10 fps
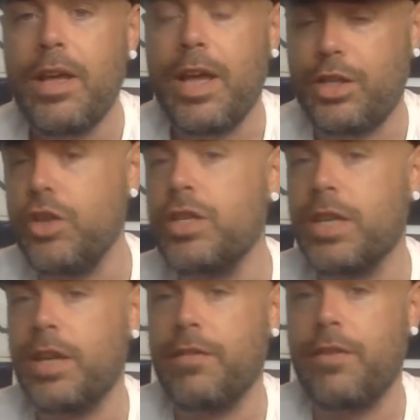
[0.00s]
It does
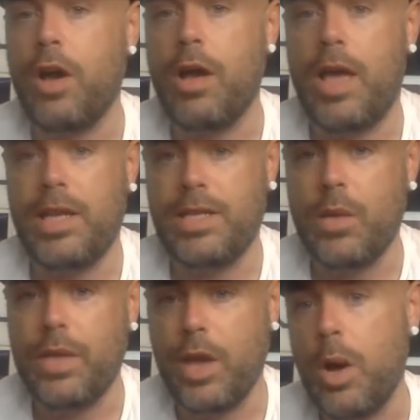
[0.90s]
give
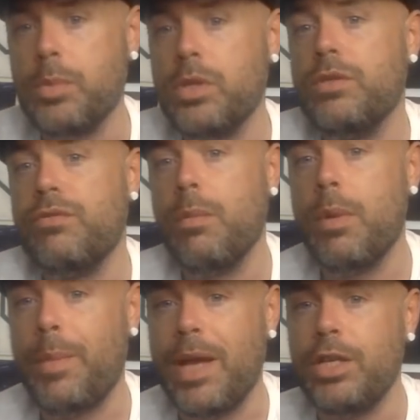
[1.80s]
Southgate options from
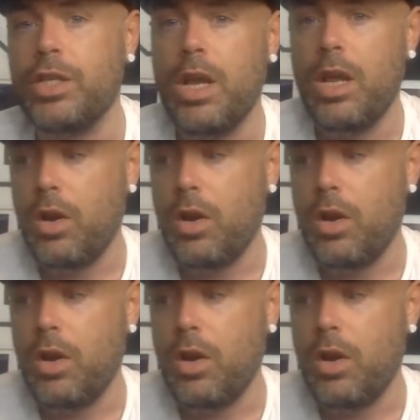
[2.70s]
the bench.